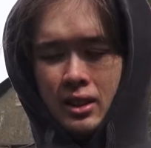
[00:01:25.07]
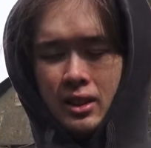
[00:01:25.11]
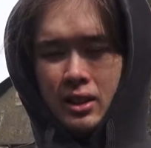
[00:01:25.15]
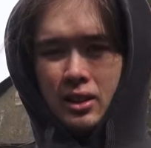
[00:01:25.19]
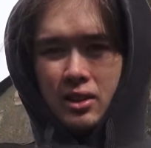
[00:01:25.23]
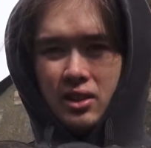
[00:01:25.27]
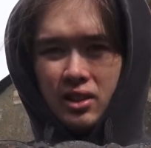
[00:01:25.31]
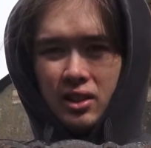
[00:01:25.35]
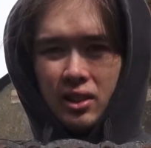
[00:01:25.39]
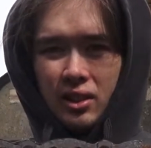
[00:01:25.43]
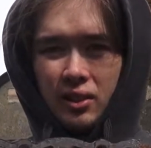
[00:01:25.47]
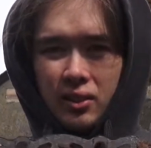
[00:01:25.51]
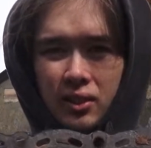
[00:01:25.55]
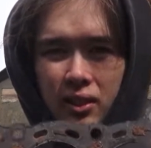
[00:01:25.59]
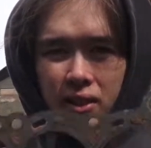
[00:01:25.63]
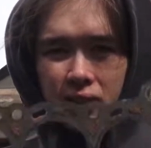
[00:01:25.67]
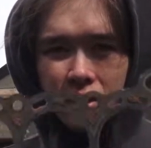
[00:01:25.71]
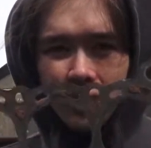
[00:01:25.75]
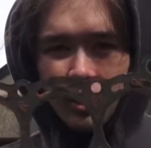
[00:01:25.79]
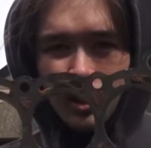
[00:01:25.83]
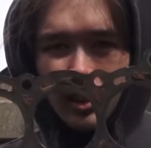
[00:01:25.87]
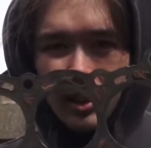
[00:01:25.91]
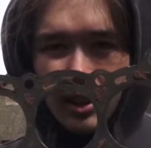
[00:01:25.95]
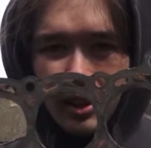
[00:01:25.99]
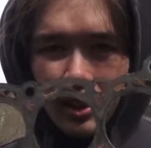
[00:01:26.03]
So I'm not
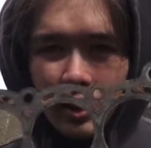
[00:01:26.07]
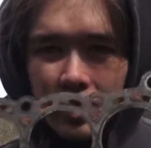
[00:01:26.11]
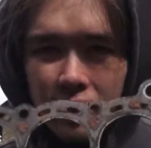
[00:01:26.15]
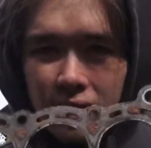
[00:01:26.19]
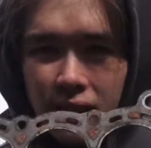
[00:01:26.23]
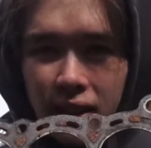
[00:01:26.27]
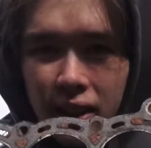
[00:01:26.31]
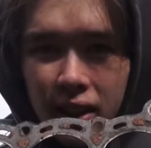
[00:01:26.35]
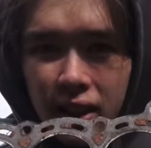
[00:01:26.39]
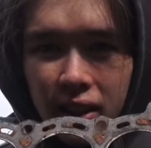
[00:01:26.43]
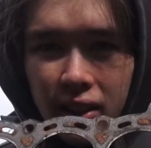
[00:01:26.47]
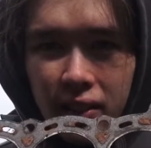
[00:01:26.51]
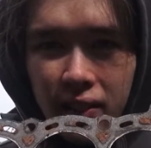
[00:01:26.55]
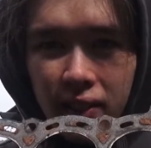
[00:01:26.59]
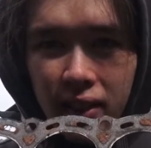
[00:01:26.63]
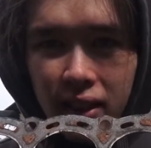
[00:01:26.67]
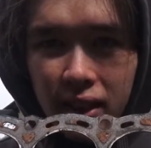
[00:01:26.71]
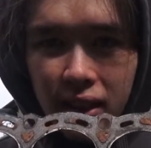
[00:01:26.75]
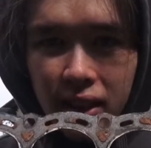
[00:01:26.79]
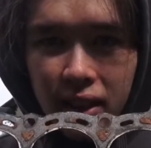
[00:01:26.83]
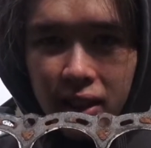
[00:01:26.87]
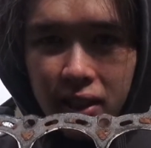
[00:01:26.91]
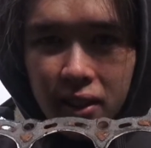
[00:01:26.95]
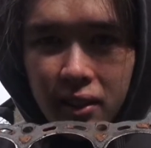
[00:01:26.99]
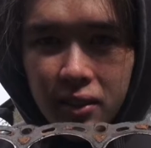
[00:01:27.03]
sure if you can get a
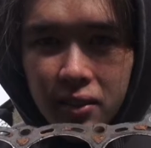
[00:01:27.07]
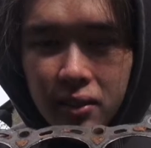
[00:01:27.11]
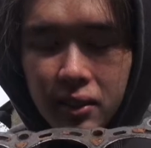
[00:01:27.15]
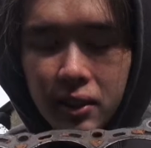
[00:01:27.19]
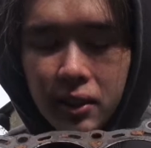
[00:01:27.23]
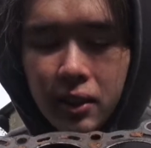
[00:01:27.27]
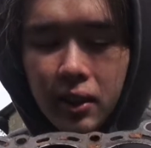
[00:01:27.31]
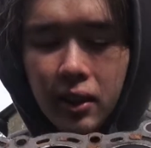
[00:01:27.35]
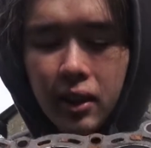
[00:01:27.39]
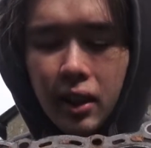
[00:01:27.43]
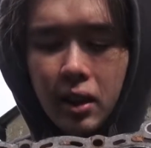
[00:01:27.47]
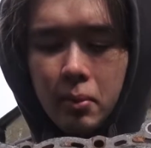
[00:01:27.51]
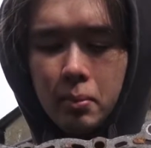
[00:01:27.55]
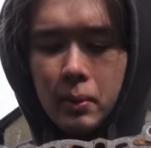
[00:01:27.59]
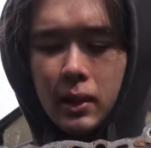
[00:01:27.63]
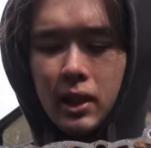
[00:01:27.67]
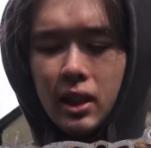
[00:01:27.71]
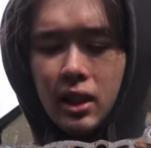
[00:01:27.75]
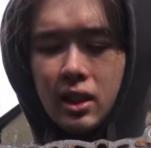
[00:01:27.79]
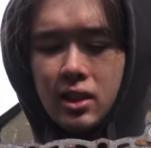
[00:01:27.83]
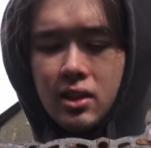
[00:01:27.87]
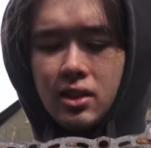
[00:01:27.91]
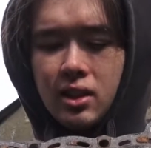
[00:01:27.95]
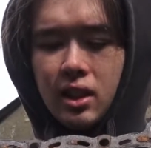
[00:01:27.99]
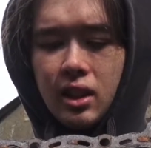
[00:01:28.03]
really good view of that, but you
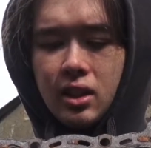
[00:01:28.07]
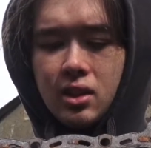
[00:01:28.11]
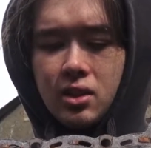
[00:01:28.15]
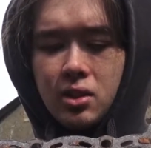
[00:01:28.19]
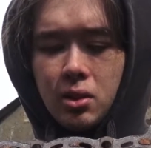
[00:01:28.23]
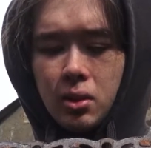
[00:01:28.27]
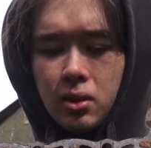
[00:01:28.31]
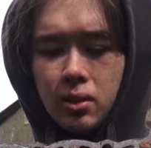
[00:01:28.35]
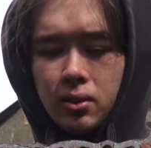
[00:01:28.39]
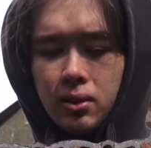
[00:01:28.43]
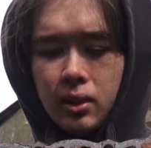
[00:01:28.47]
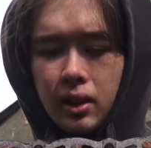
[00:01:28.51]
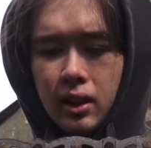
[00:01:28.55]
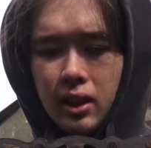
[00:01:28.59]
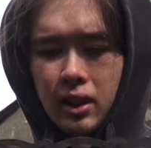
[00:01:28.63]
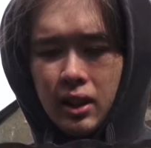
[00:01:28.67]
can see it's sort of